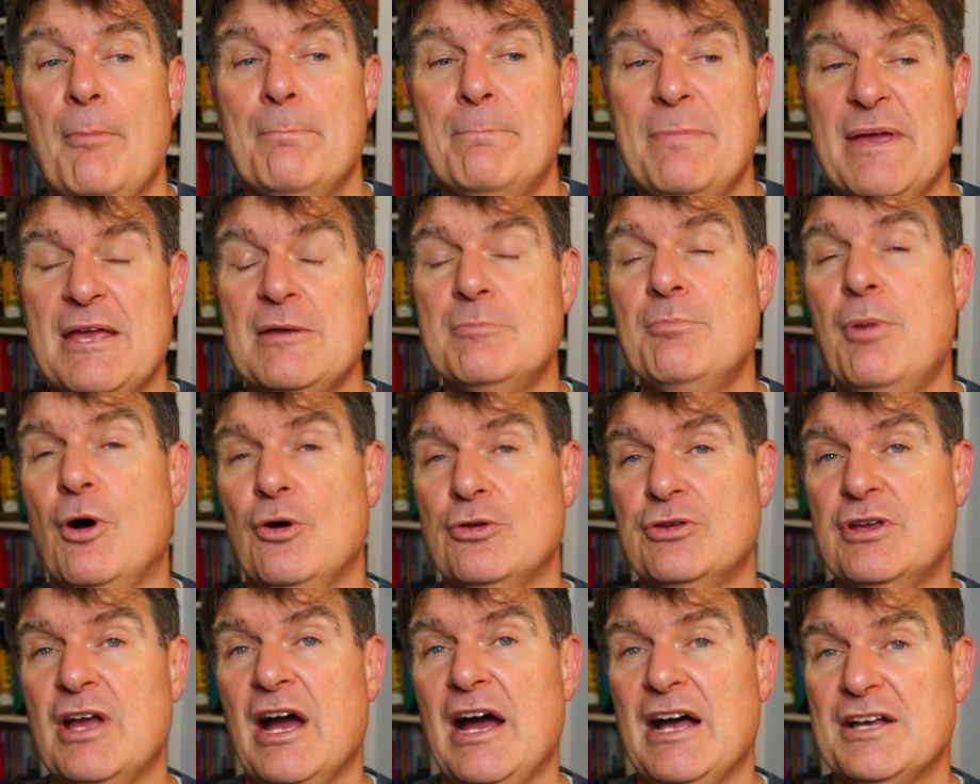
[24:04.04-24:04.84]
big
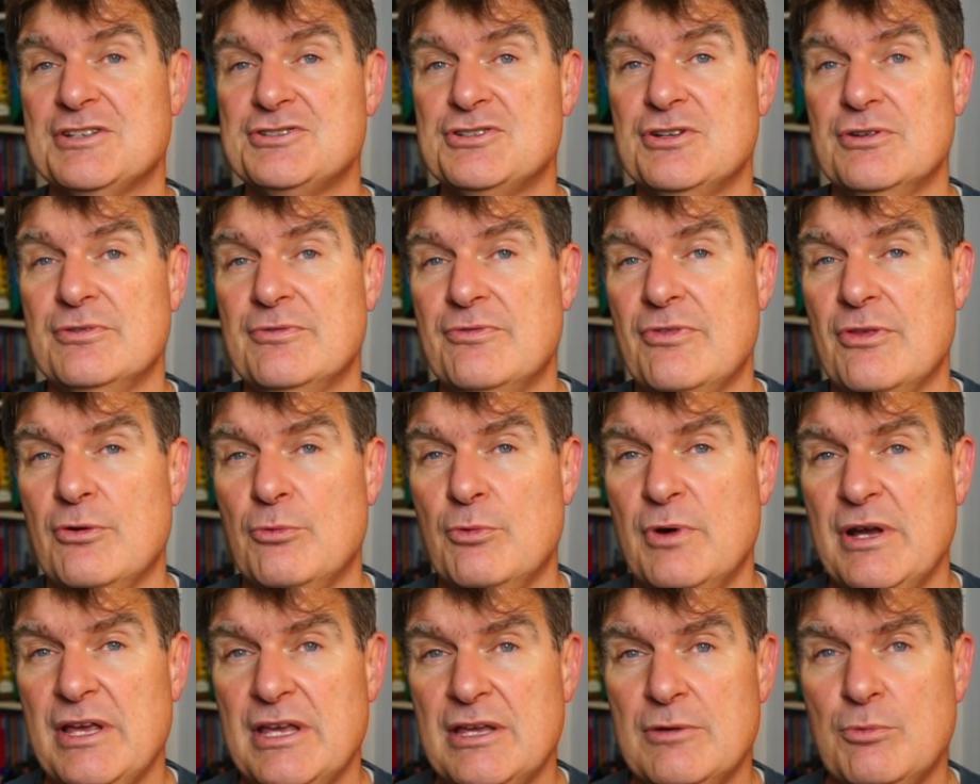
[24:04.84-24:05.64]
podcast of the
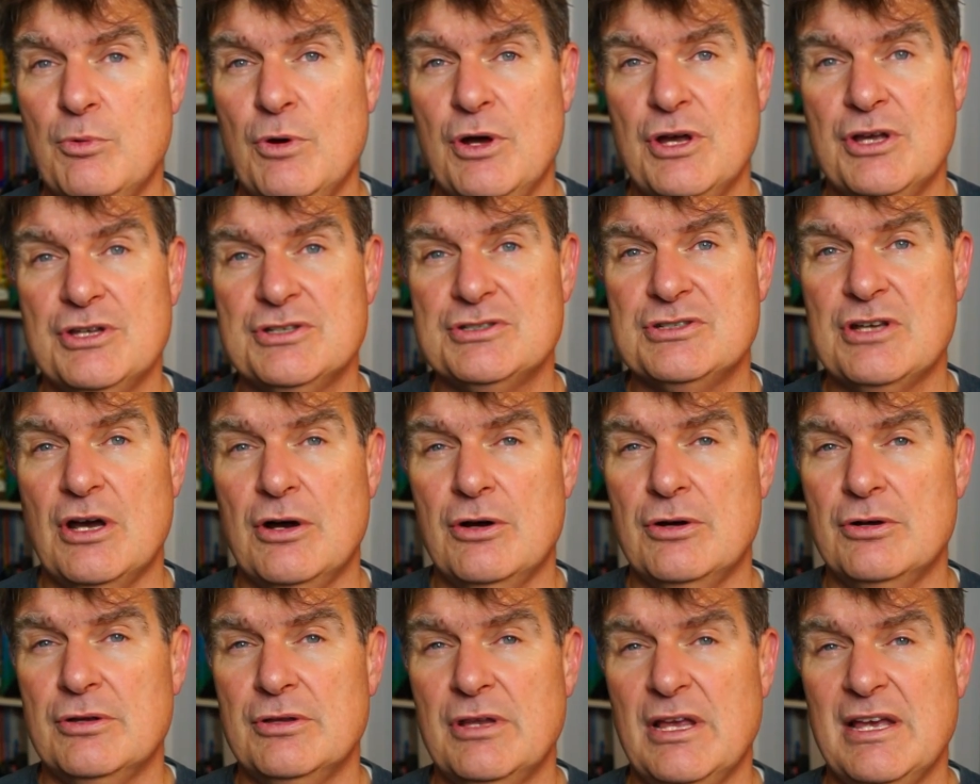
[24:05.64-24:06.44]
week, was
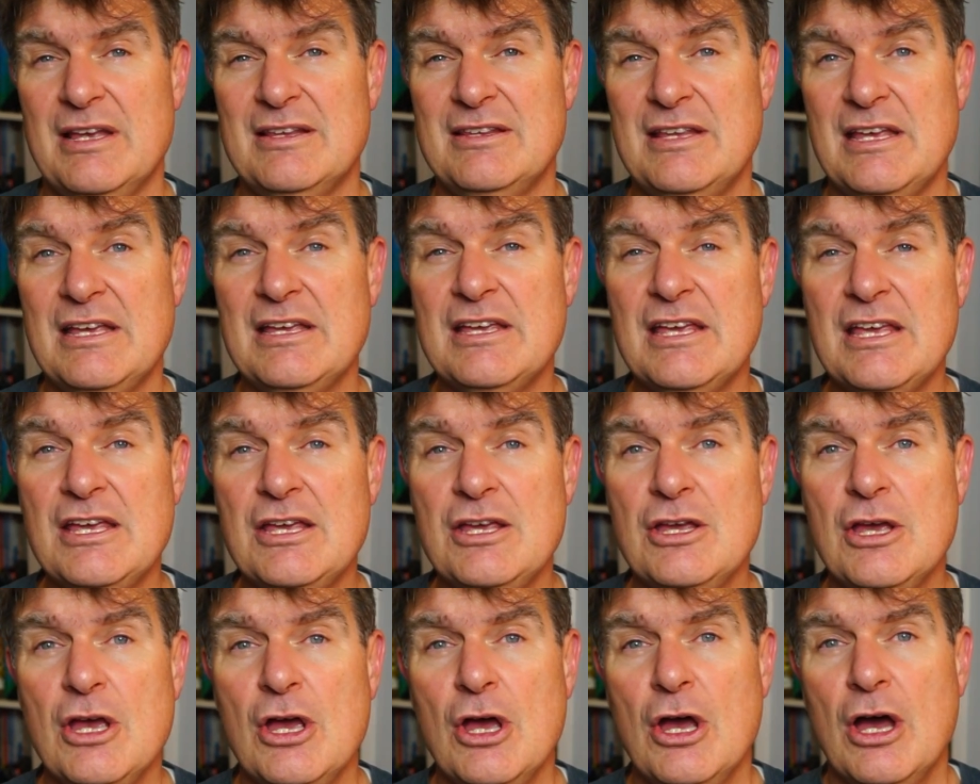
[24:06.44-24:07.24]
on
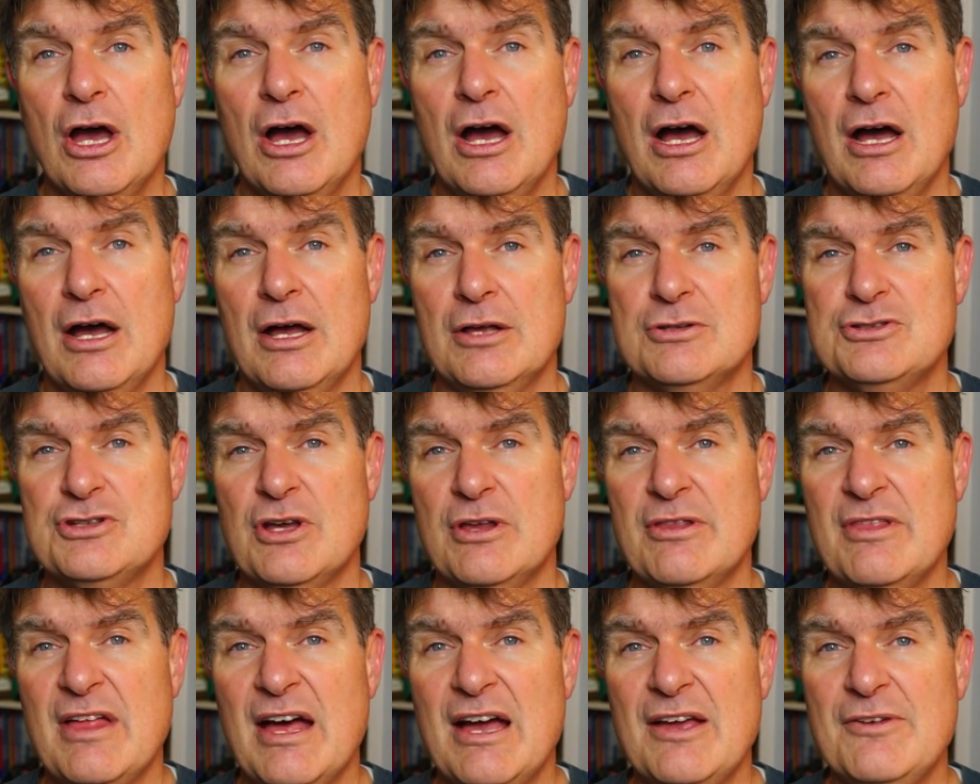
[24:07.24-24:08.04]
Hodinkee. So
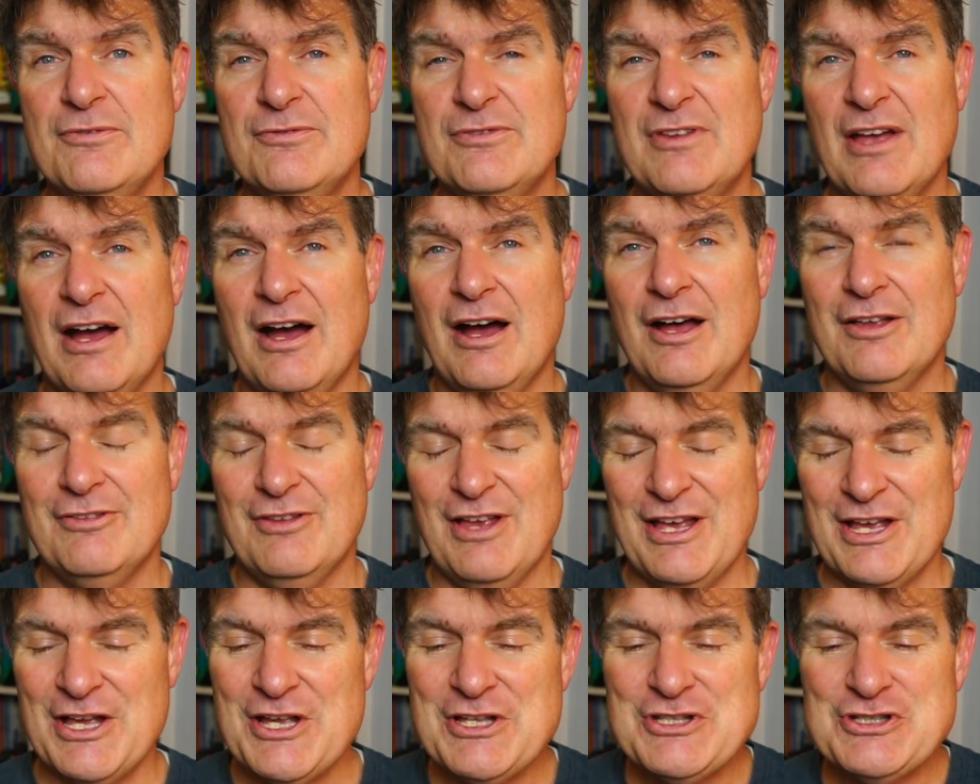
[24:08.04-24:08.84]
they've done,
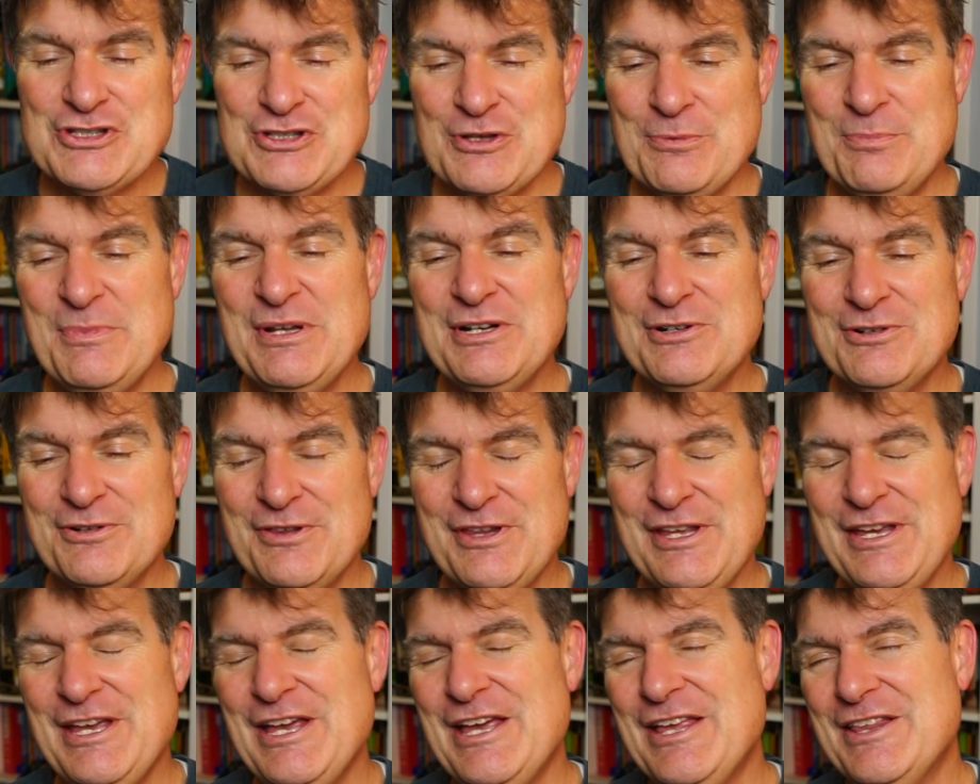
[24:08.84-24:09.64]
it's the middle of
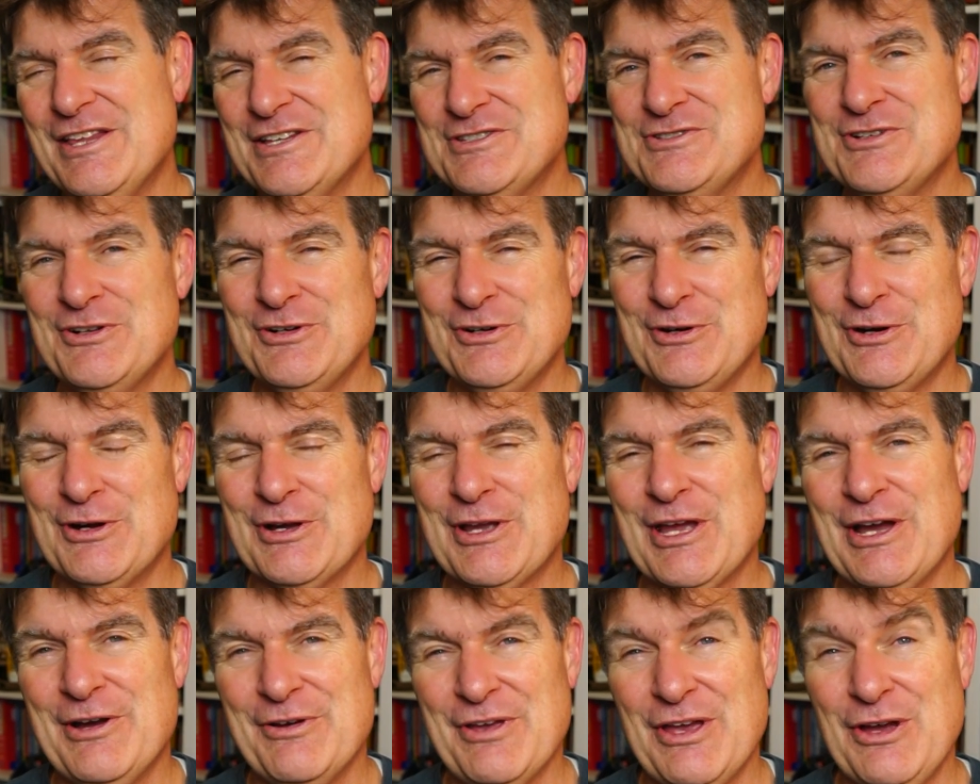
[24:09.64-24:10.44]
the year, there's not a lot
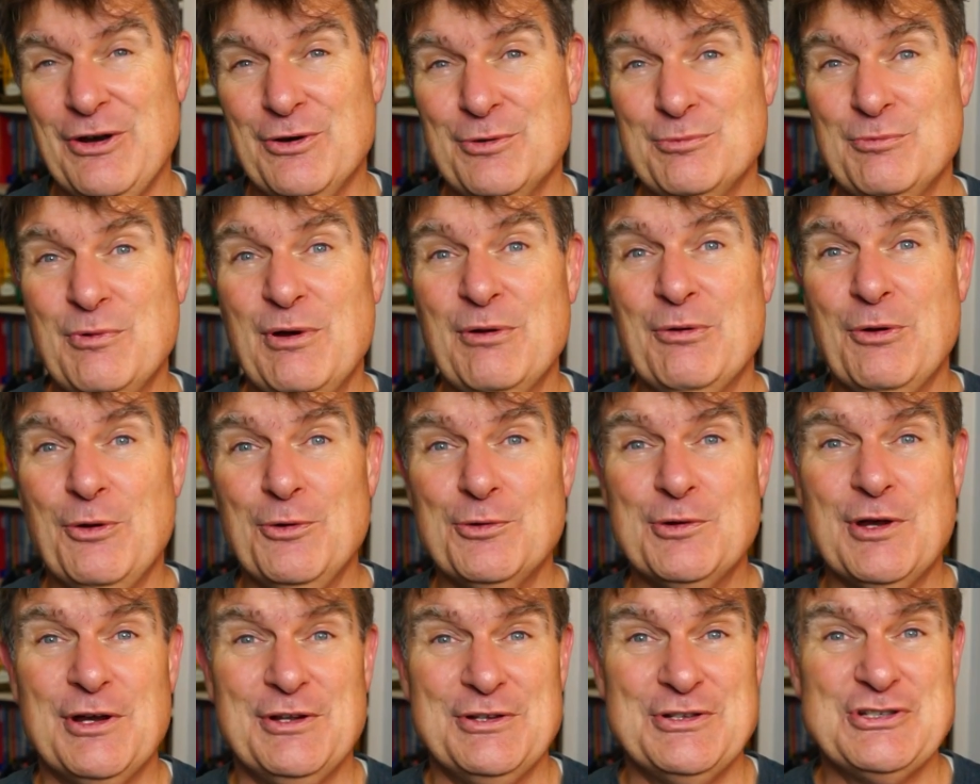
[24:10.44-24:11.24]
going on, we're all kind of